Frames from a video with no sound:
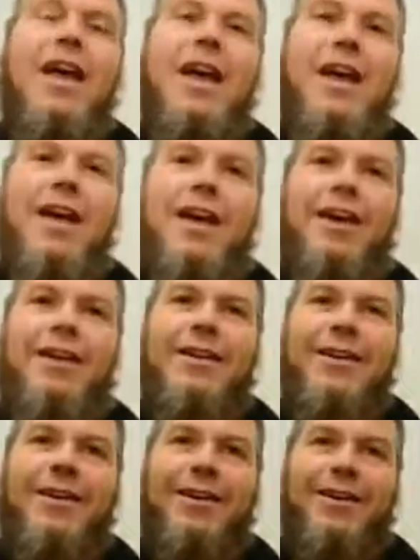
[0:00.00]

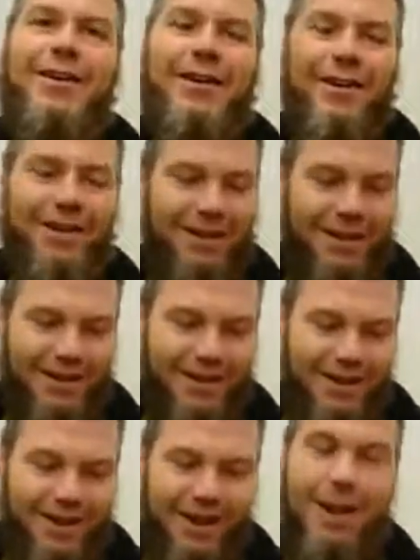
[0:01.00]
and
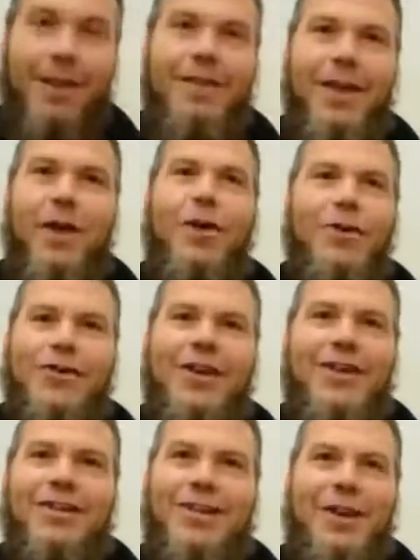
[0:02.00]
they all
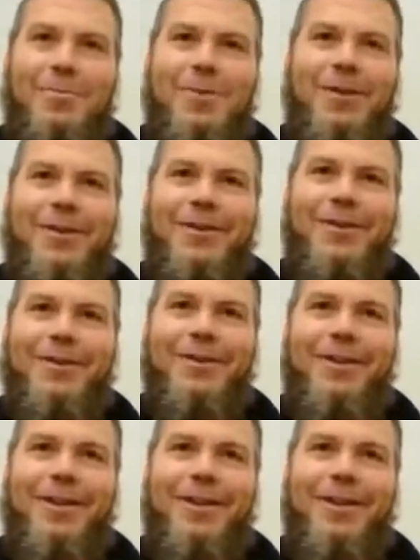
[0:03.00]
say the same thing.